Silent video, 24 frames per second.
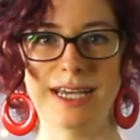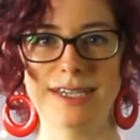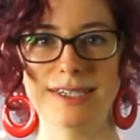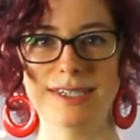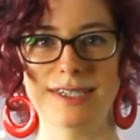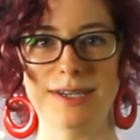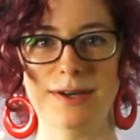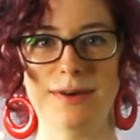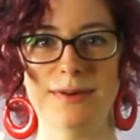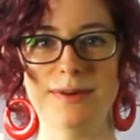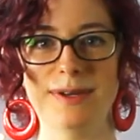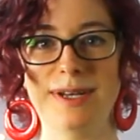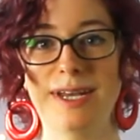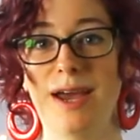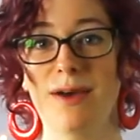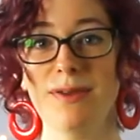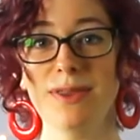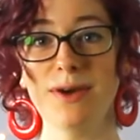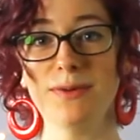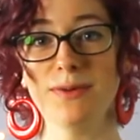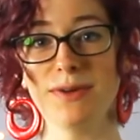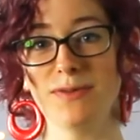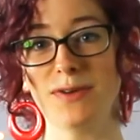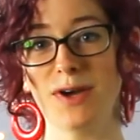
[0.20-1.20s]
So now
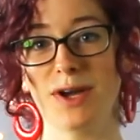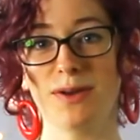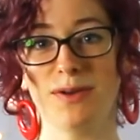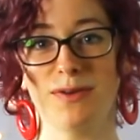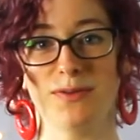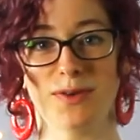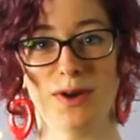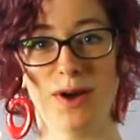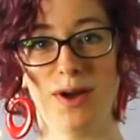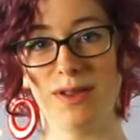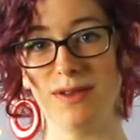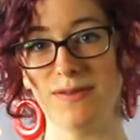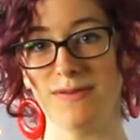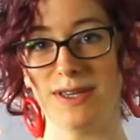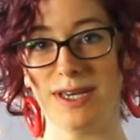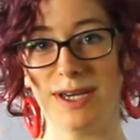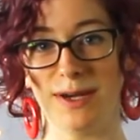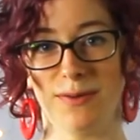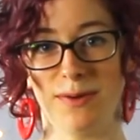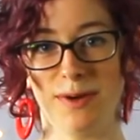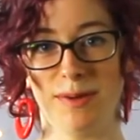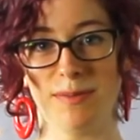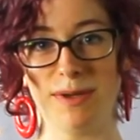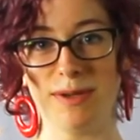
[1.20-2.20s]
that we've gone over all of the
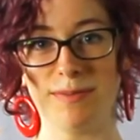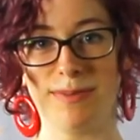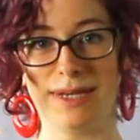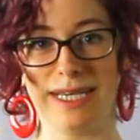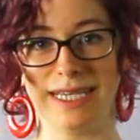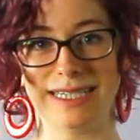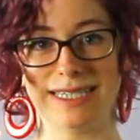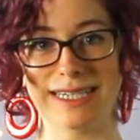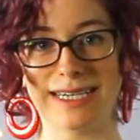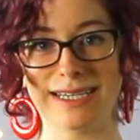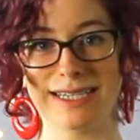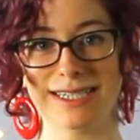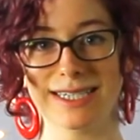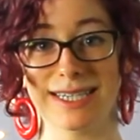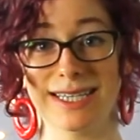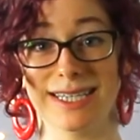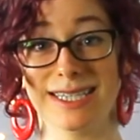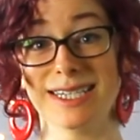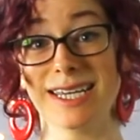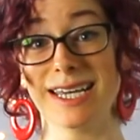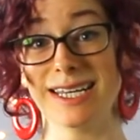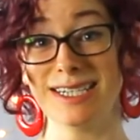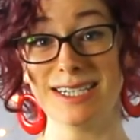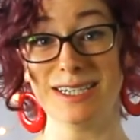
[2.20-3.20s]
equipment basics, let's
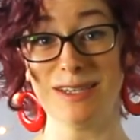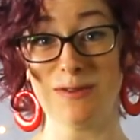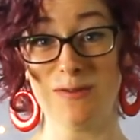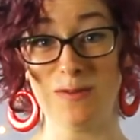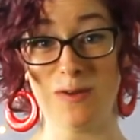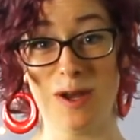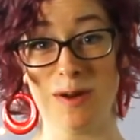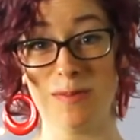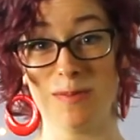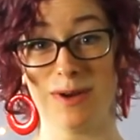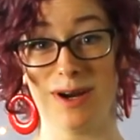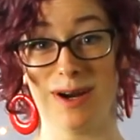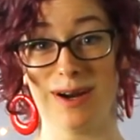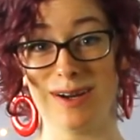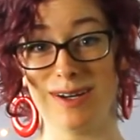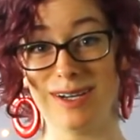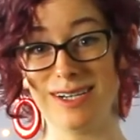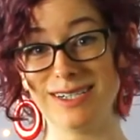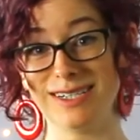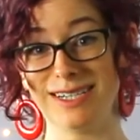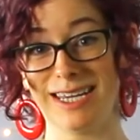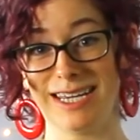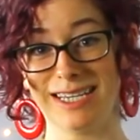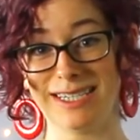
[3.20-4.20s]
get to the fun part
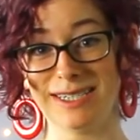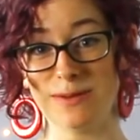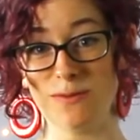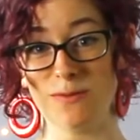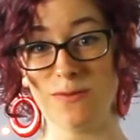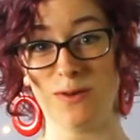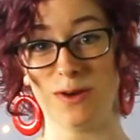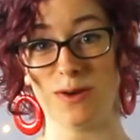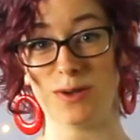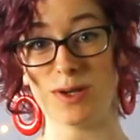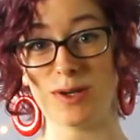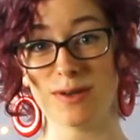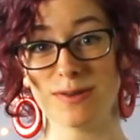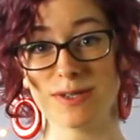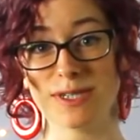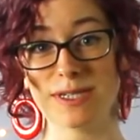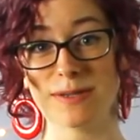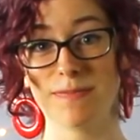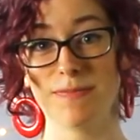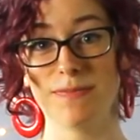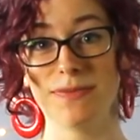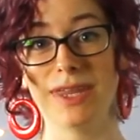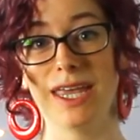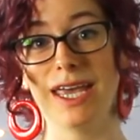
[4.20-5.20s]
and take some photos.
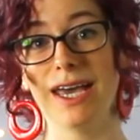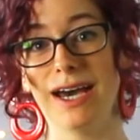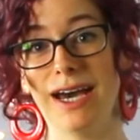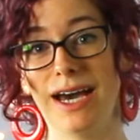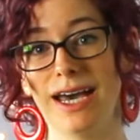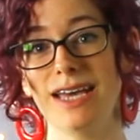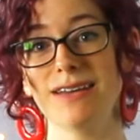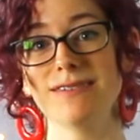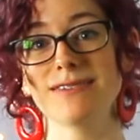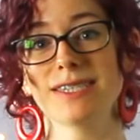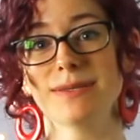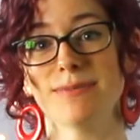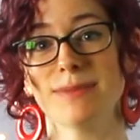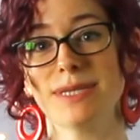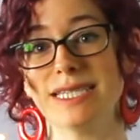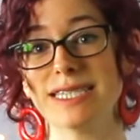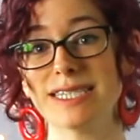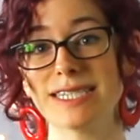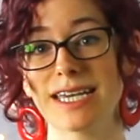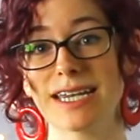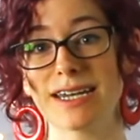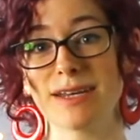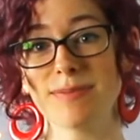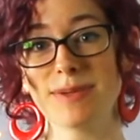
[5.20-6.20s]
I have something
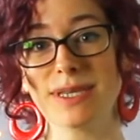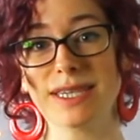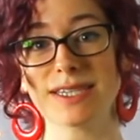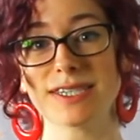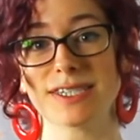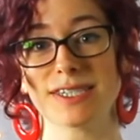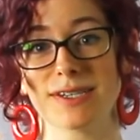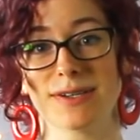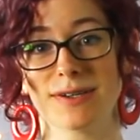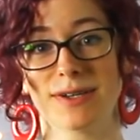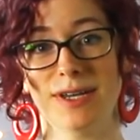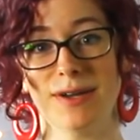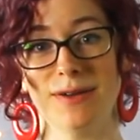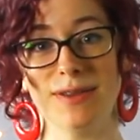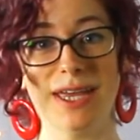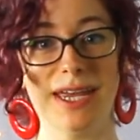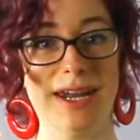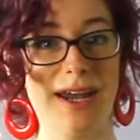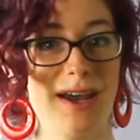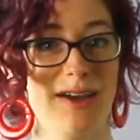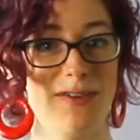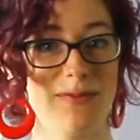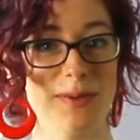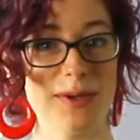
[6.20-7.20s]
set up in the studio that
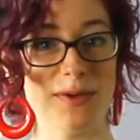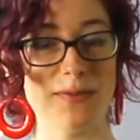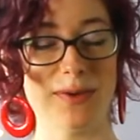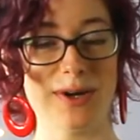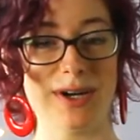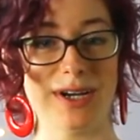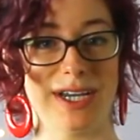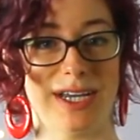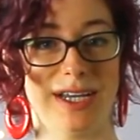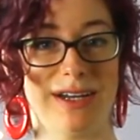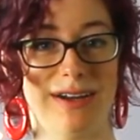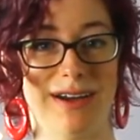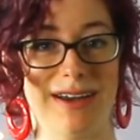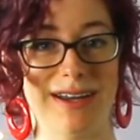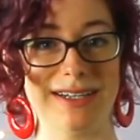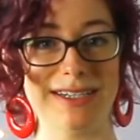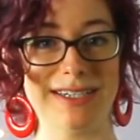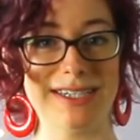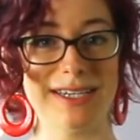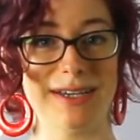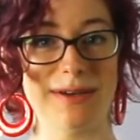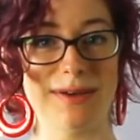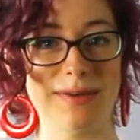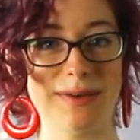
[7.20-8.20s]
I've been working on,
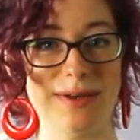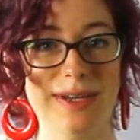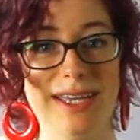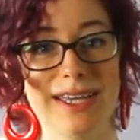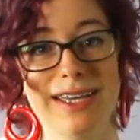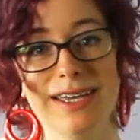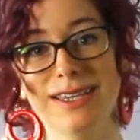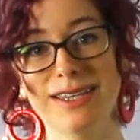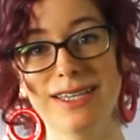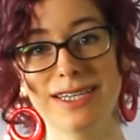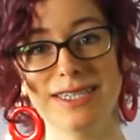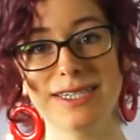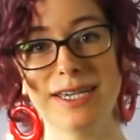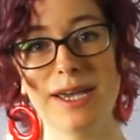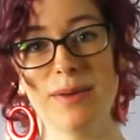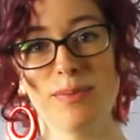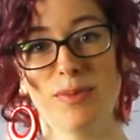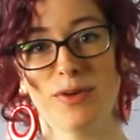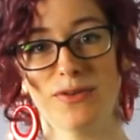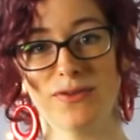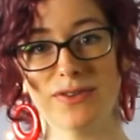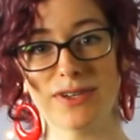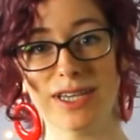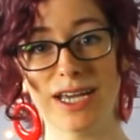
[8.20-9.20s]
so let's hop
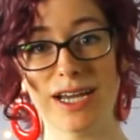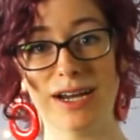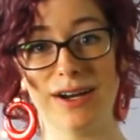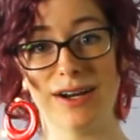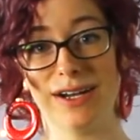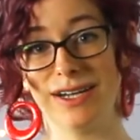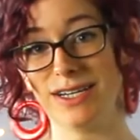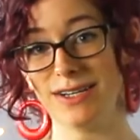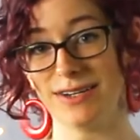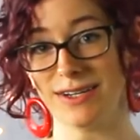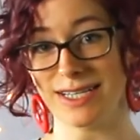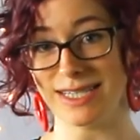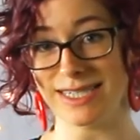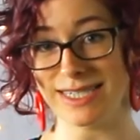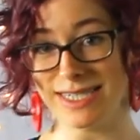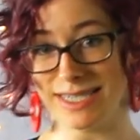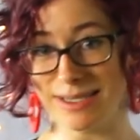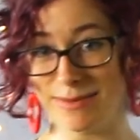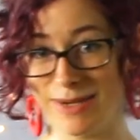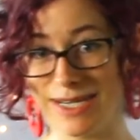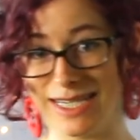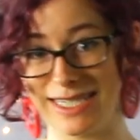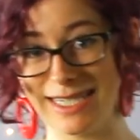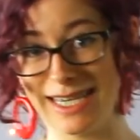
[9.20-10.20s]
over there and you can see
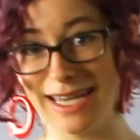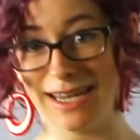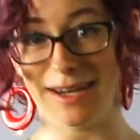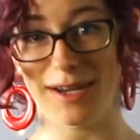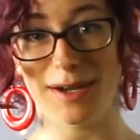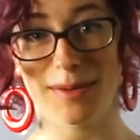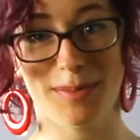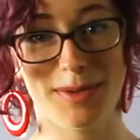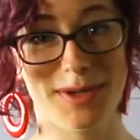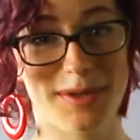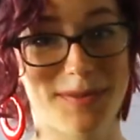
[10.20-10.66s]
my setup.